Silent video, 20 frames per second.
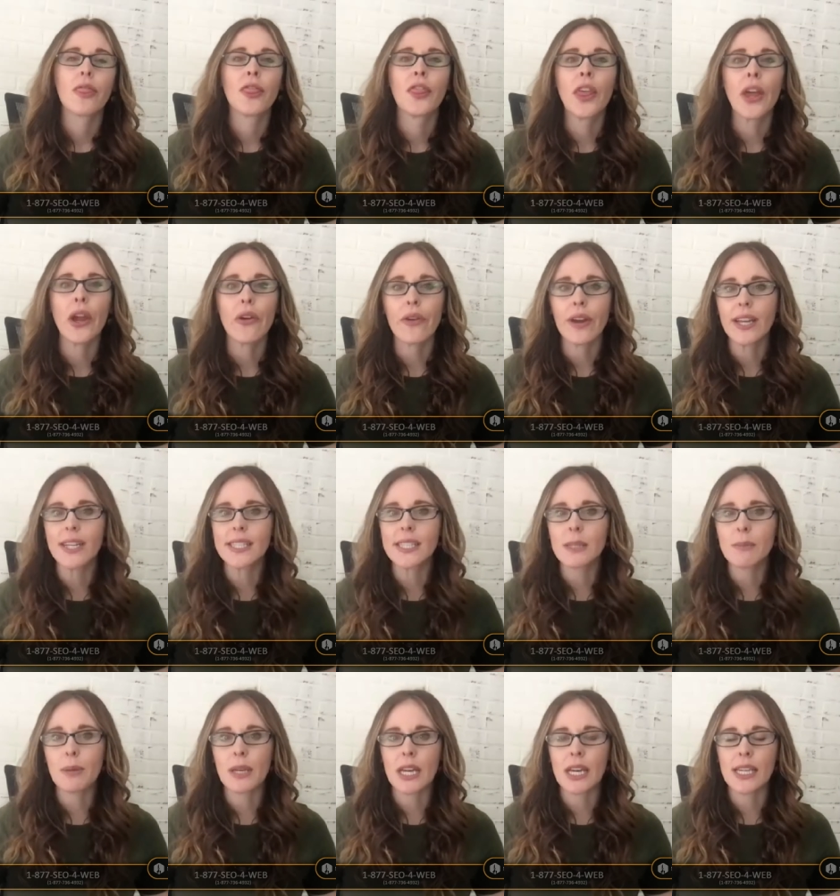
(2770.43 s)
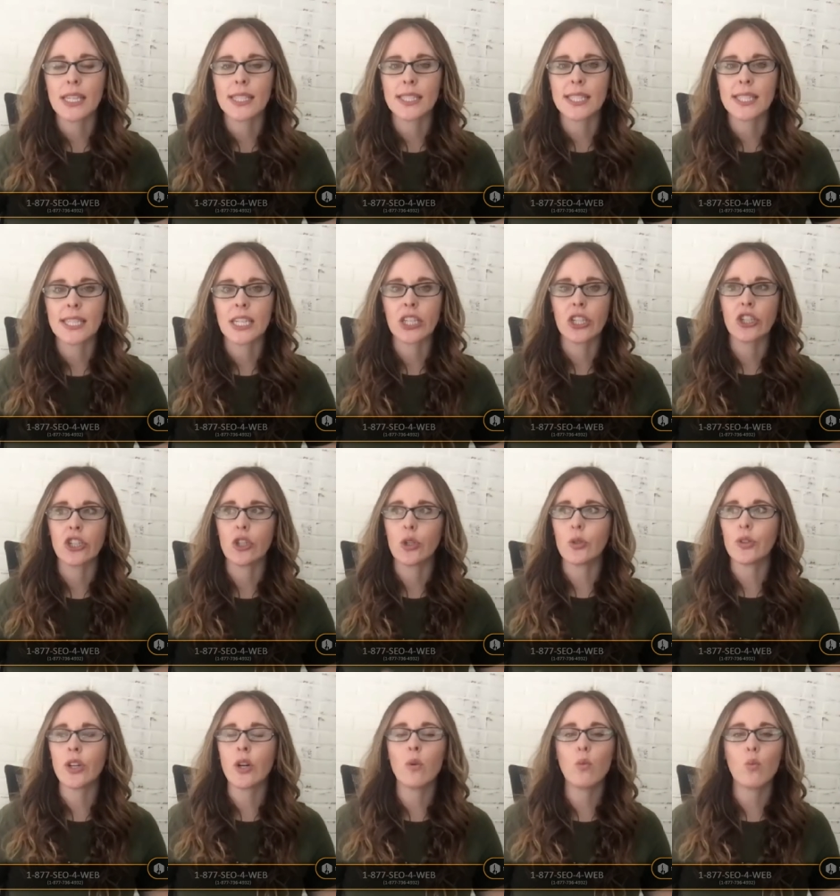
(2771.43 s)
There is because
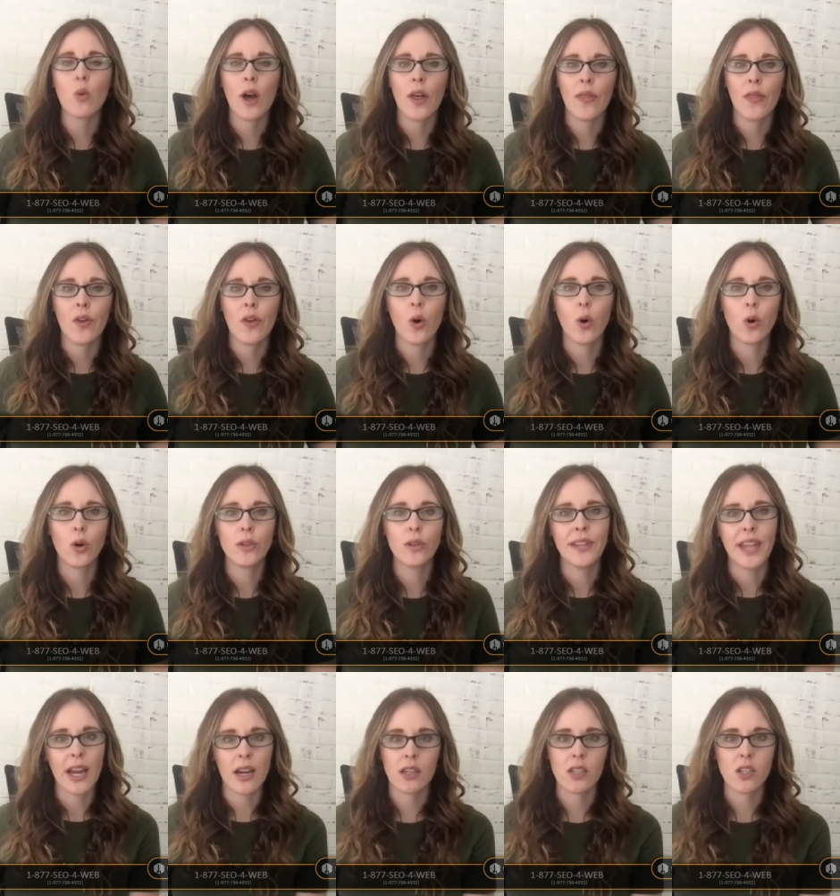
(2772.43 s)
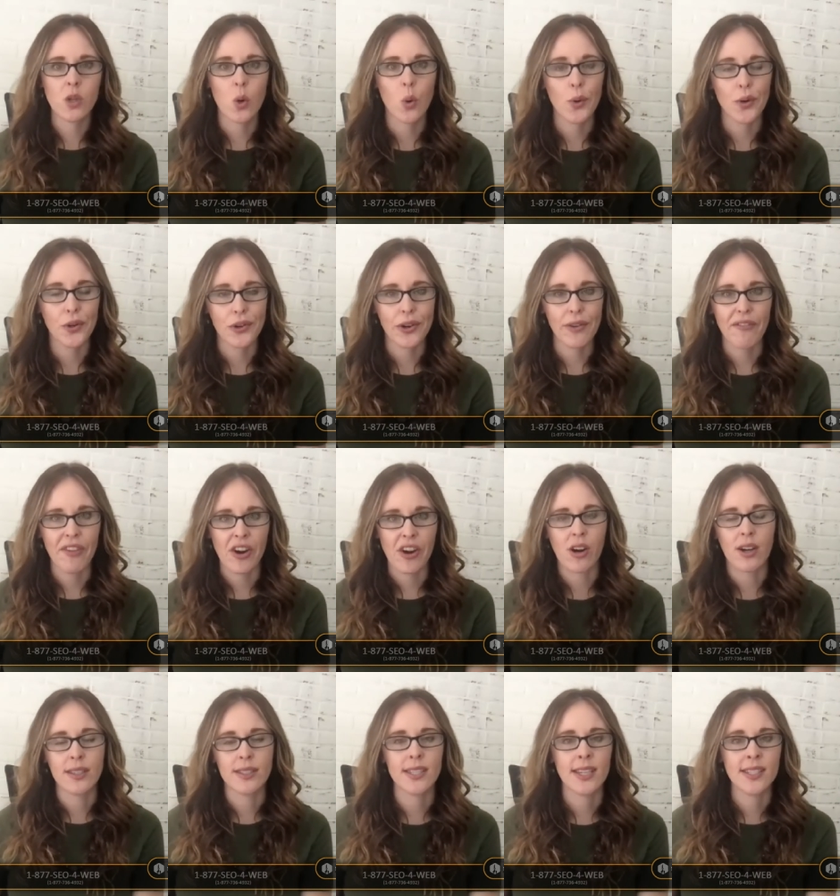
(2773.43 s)
you don't want the whole next quarter of your
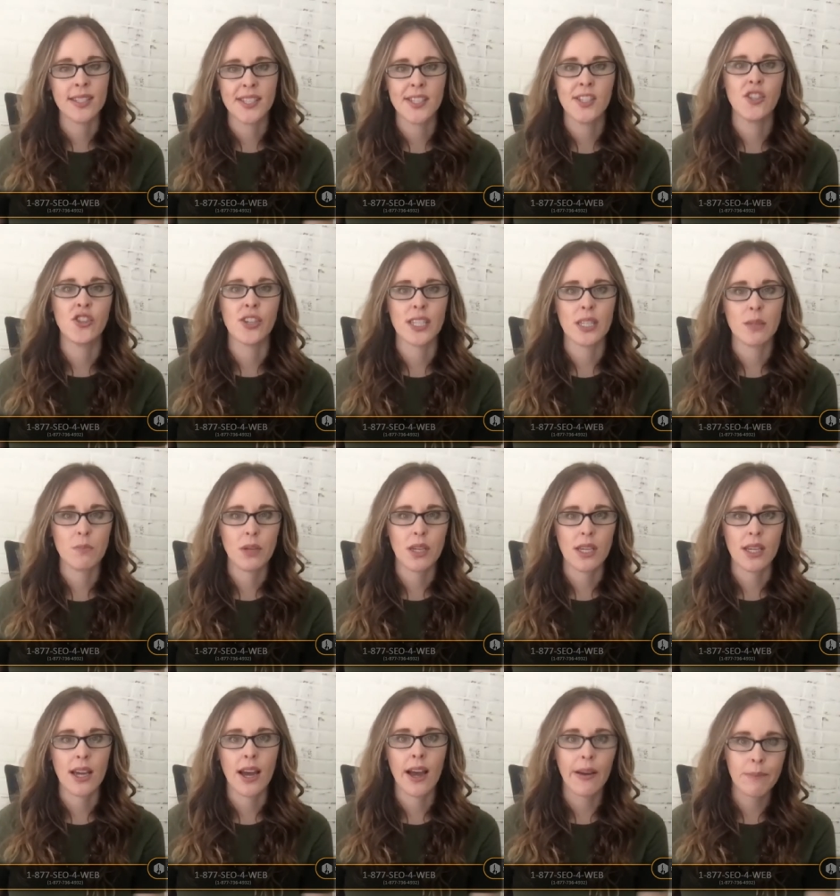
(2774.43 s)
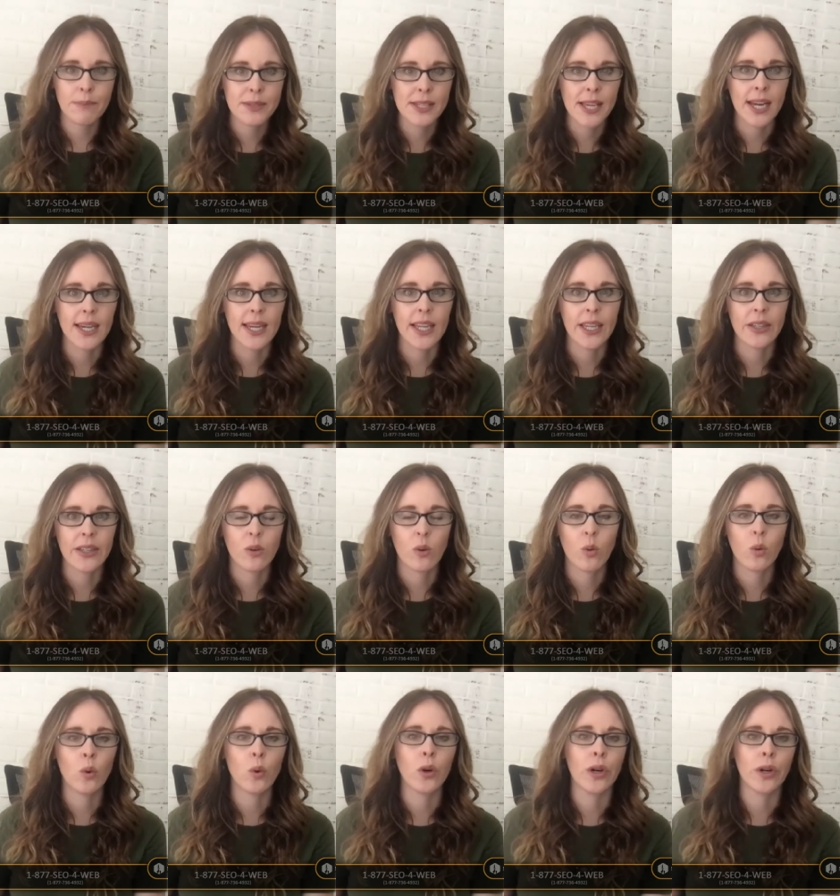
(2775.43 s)
content to just be updating
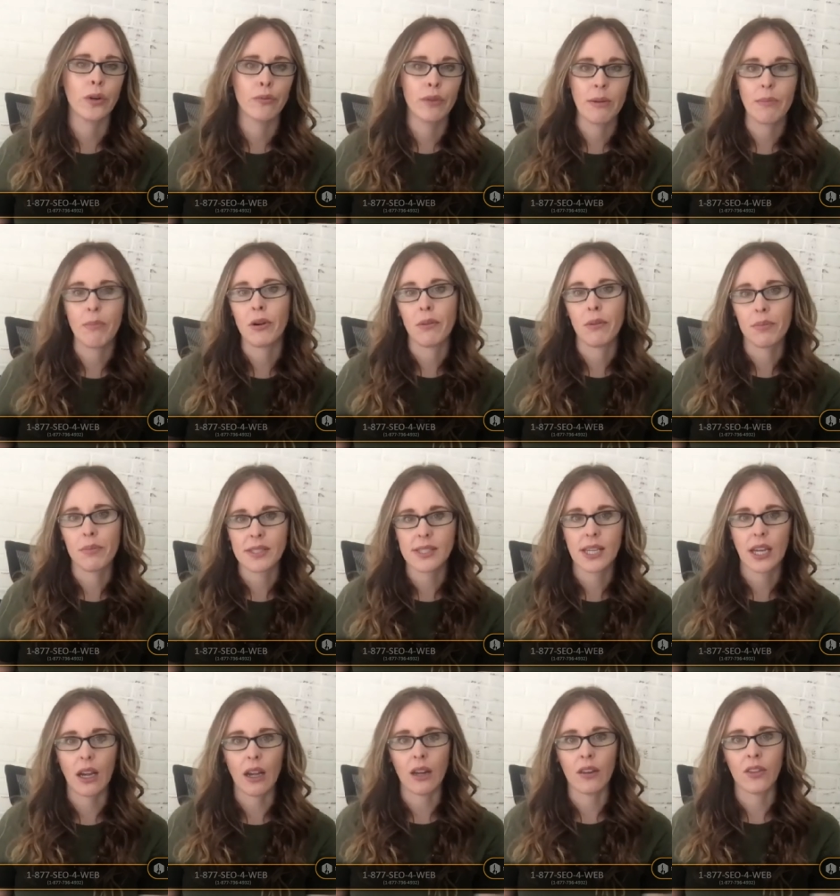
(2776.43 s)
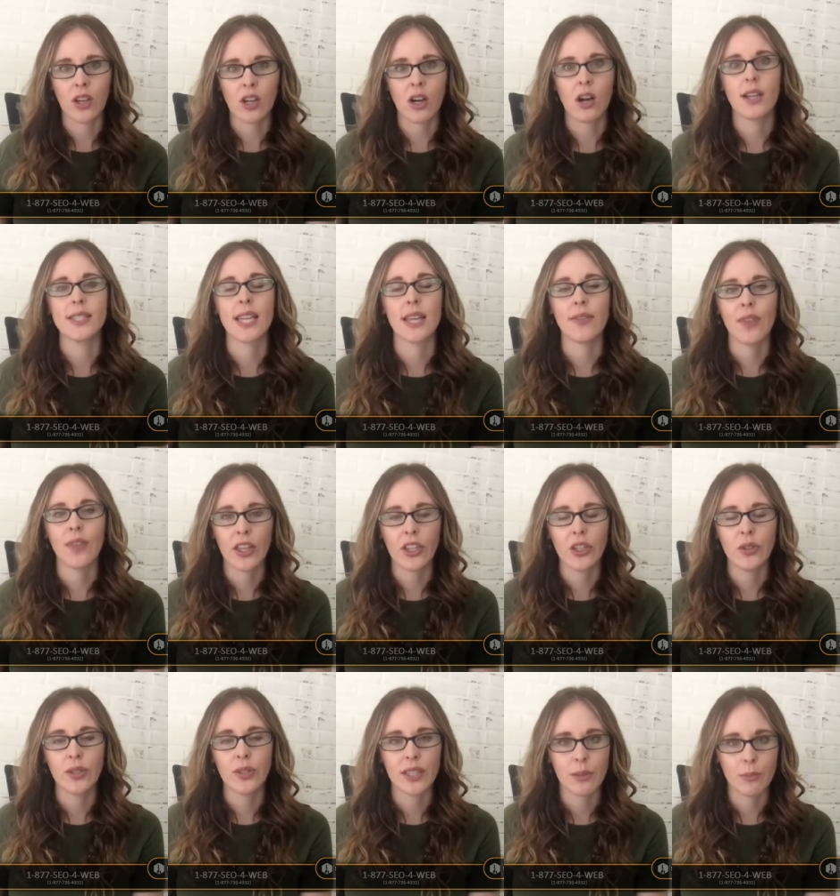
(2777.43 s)
or repurposing sure content that
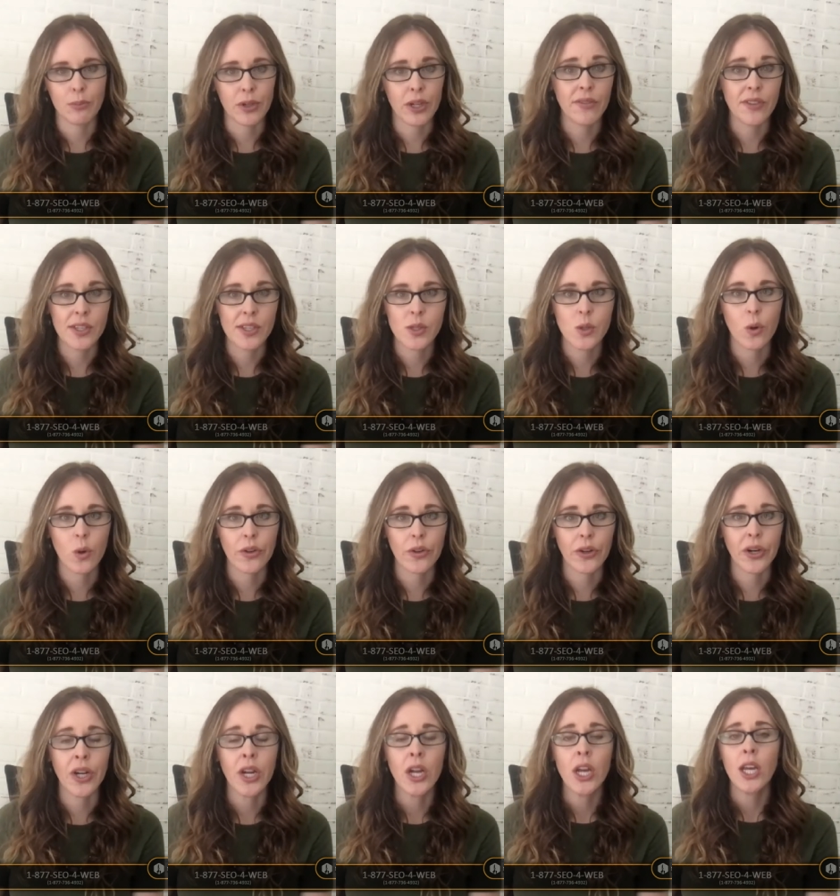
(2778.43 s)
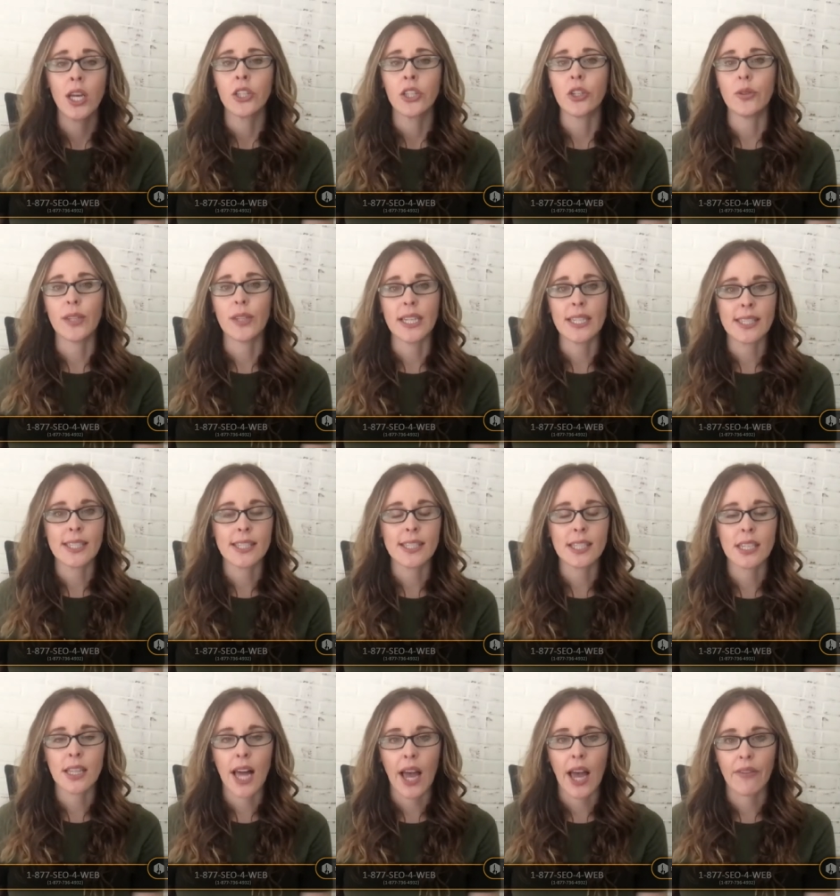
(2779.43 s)
you did the previous quarter. You need to
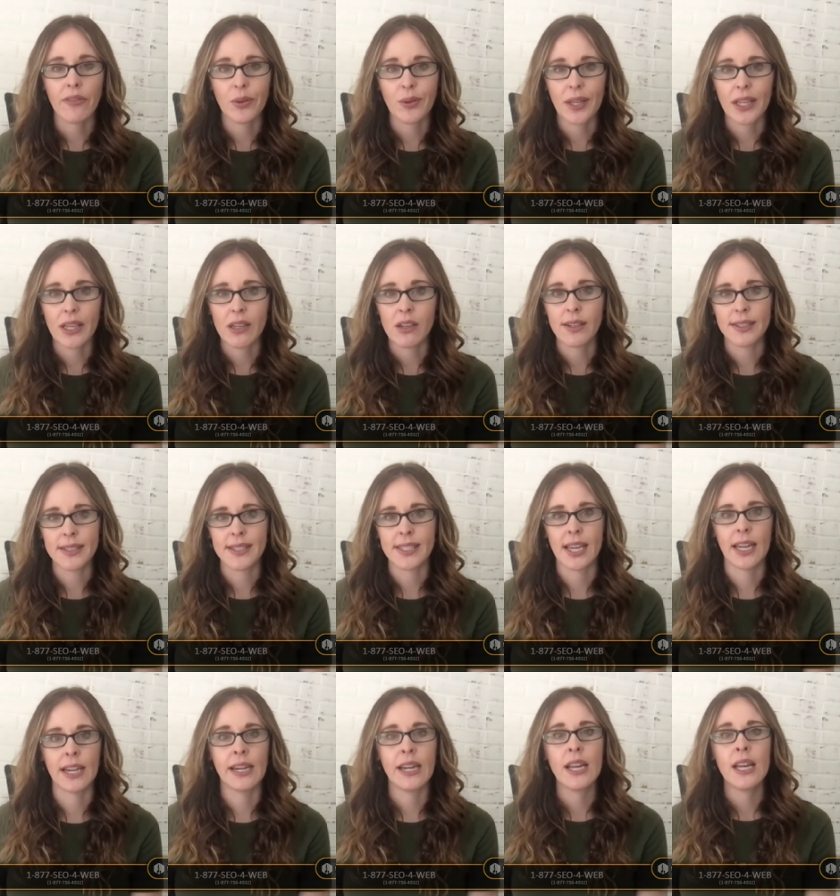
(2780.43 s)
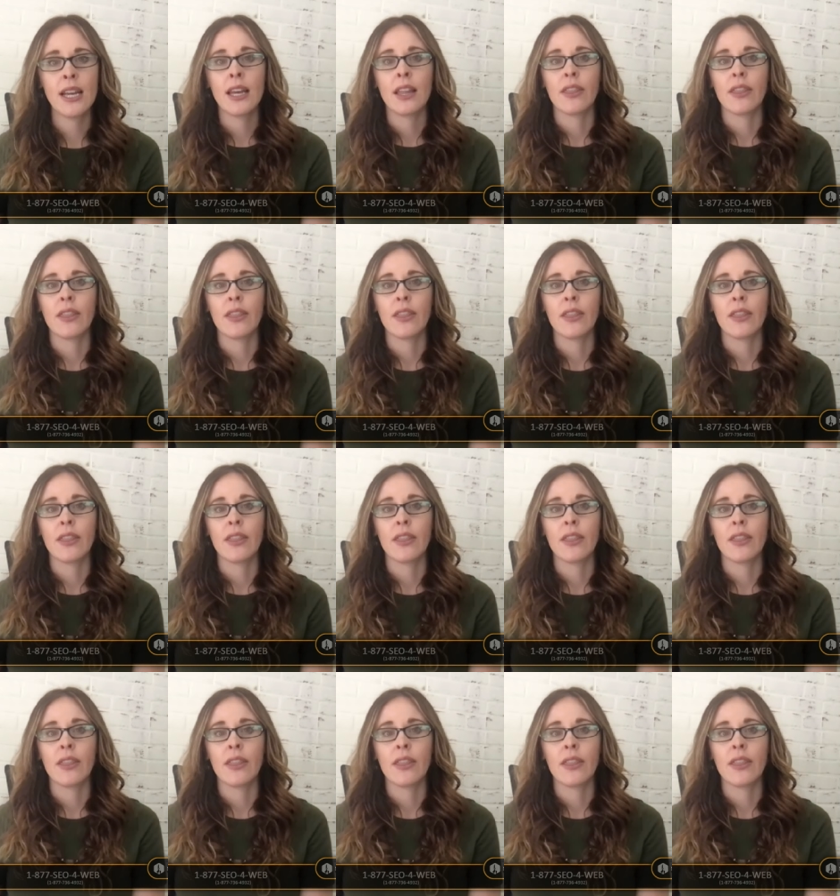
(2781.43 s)
still have unique content.